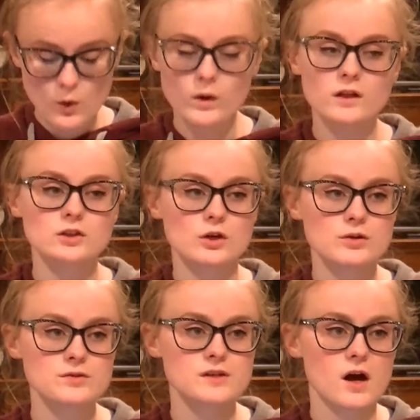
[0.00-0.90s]
Well,
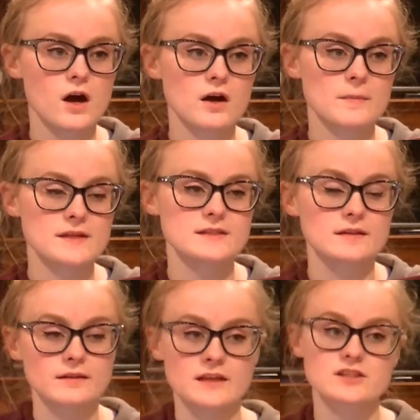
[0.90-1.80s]
logos are
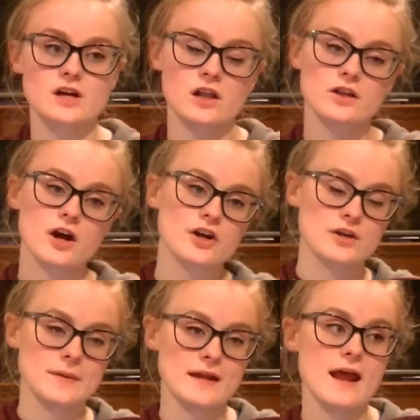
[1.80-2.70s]
basically solid
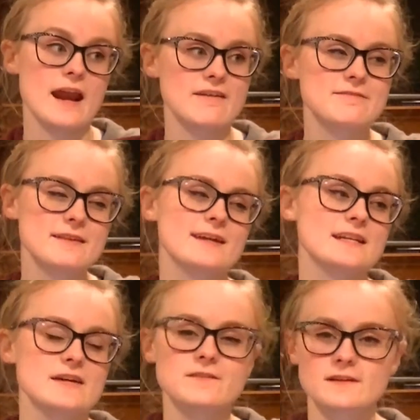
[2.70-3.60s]
argument and I feel like I
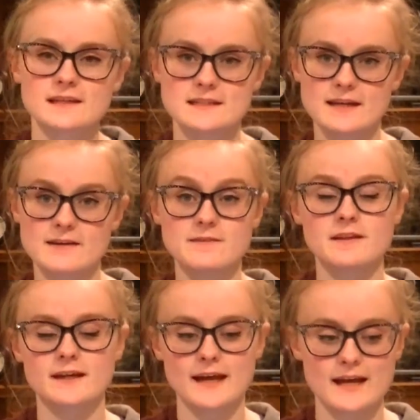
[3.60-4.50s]
definitely did. I feel like I